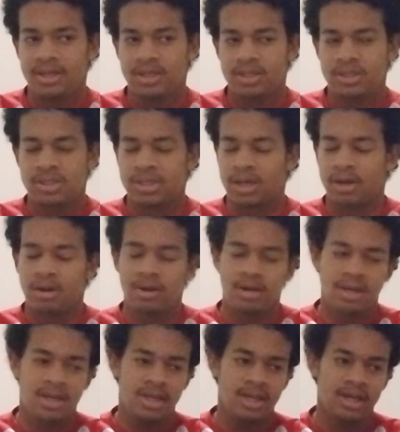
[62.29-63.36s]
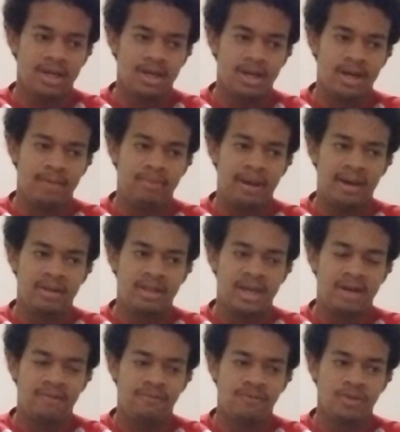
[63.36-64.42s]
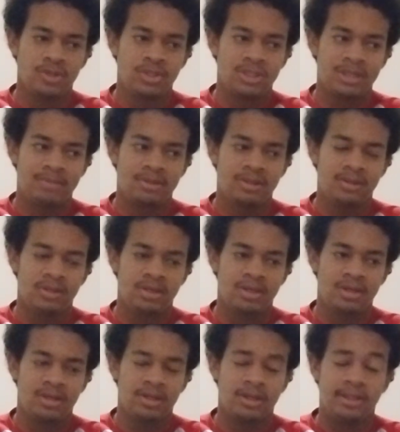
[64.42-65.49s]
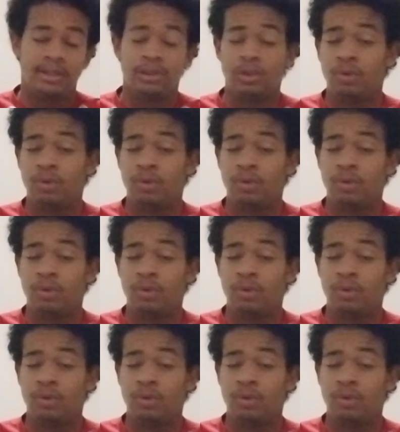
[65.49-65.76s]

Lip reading: Sorry about that for some of the